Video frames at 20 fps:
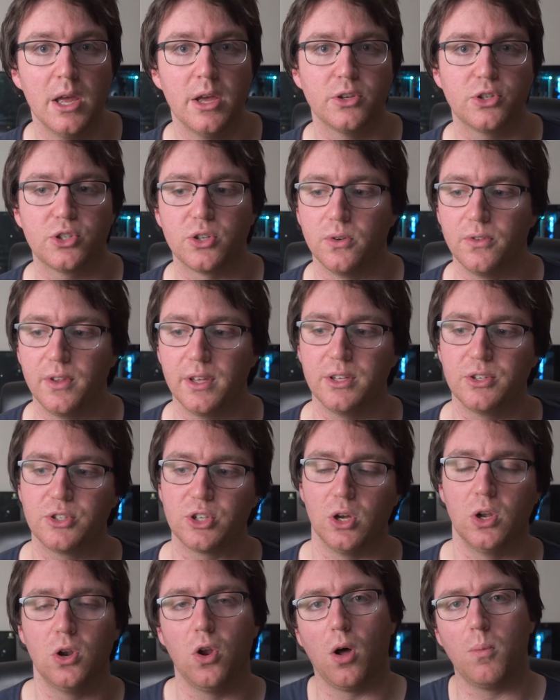So there's
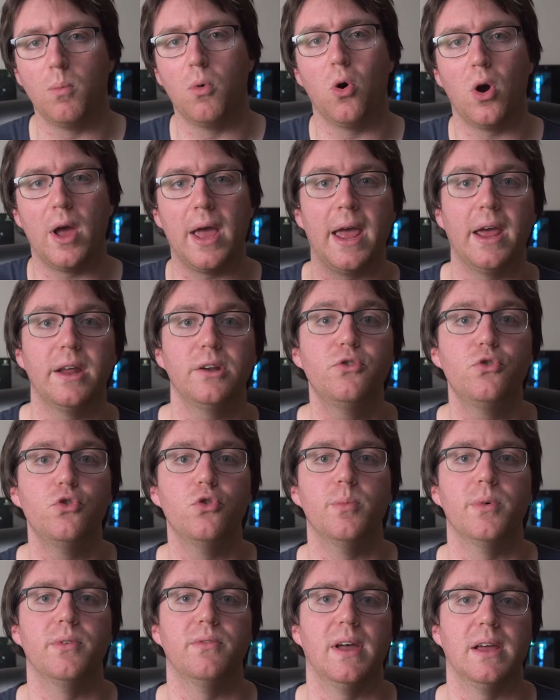a lot more
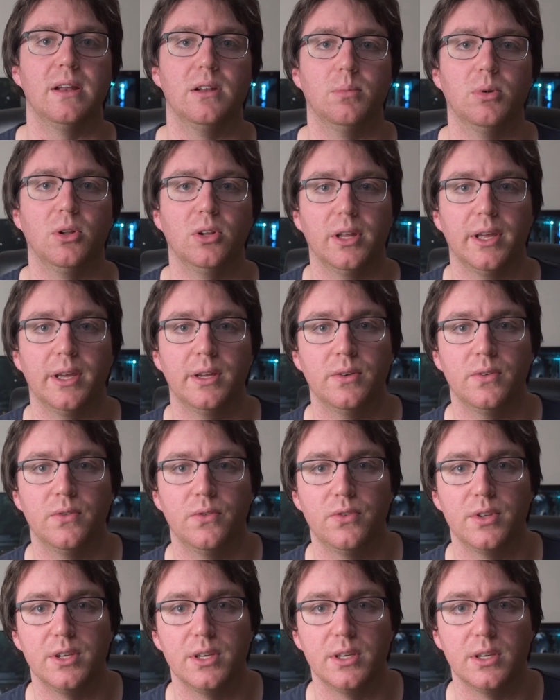headroom available
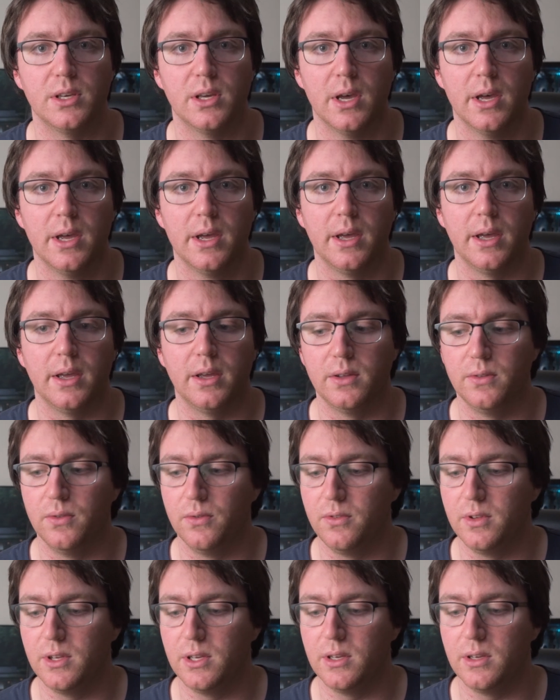in the
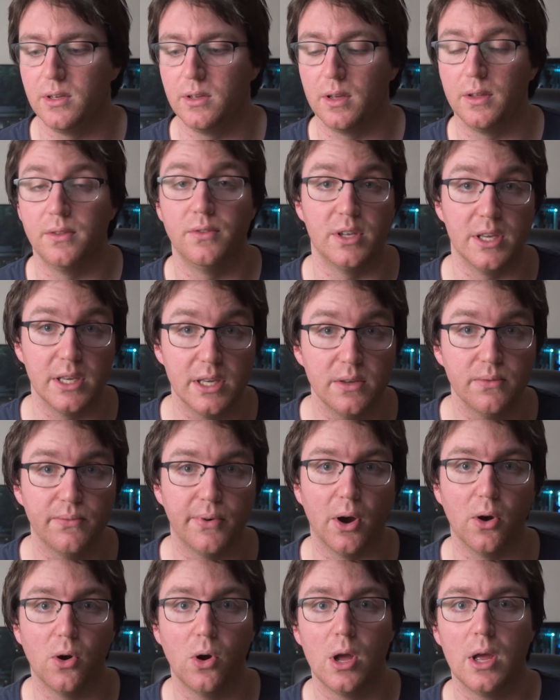in the in the
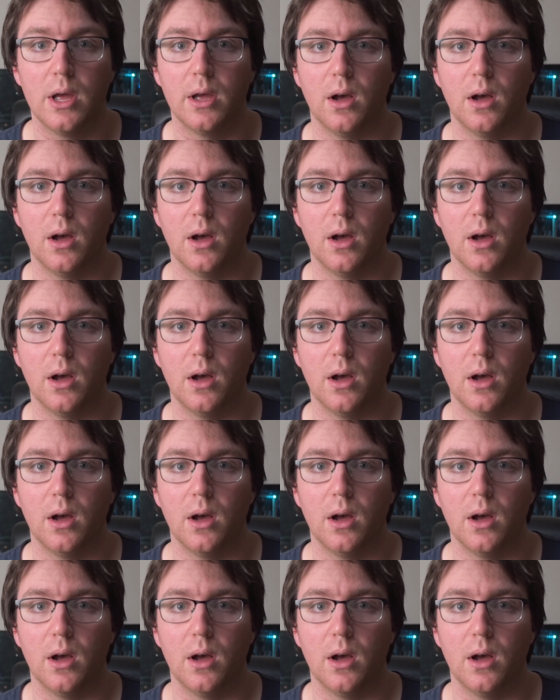Evo.